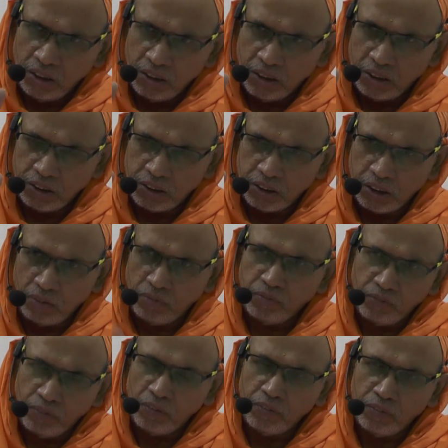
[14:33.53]
the
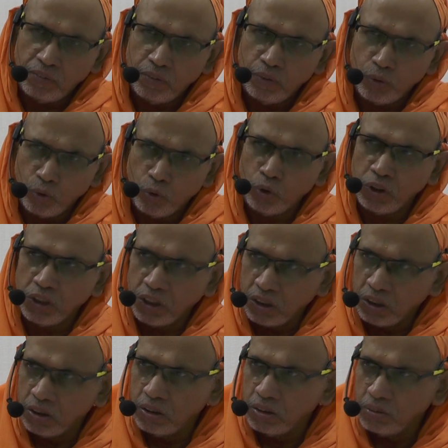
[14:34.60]
stuff of knowing,
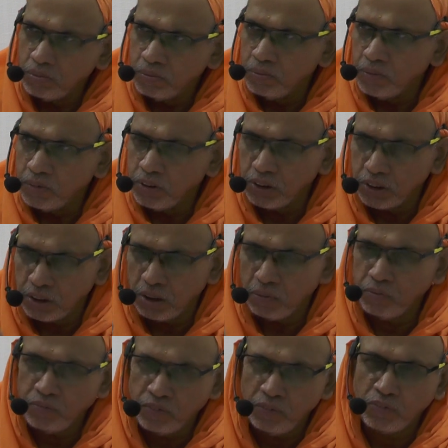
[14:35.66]
the
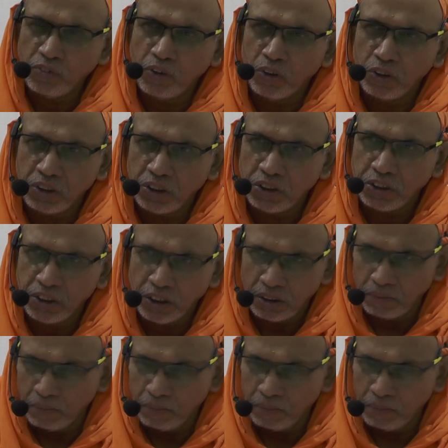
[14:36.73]
stuff of cognition.